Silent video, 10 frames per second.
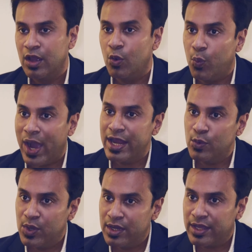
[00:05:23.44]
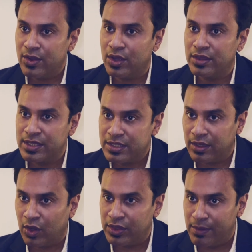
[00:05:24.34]
While working on the,
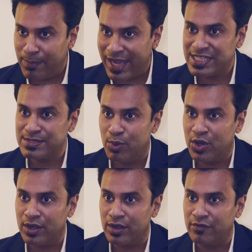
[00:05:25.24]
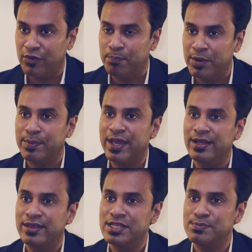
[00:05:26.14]
on the mice model for
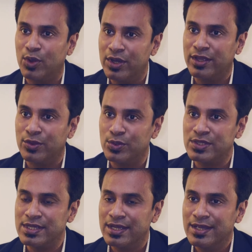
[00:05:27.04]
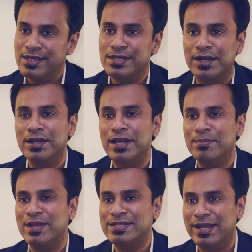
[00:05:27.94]
preparing these molecules, Suddenly,
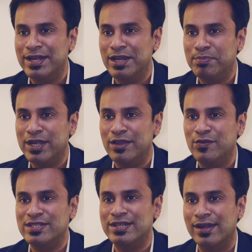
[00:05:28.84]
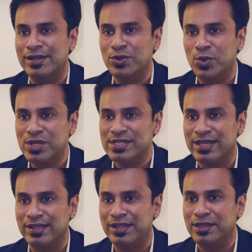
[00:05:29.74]
by serendipity, we started
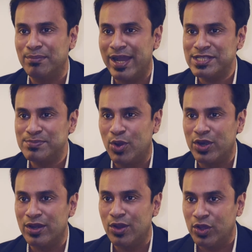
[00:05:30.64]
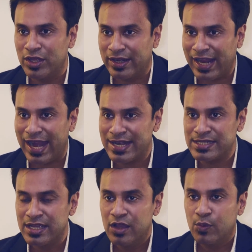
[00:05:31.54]
noticing that the mice model or the
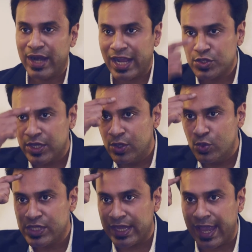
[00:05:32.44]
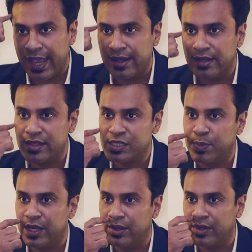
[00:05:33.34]
rats were actually losing hair in this
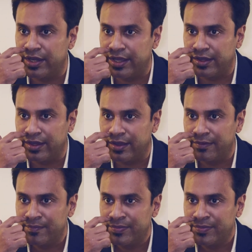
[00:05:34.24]
particular area.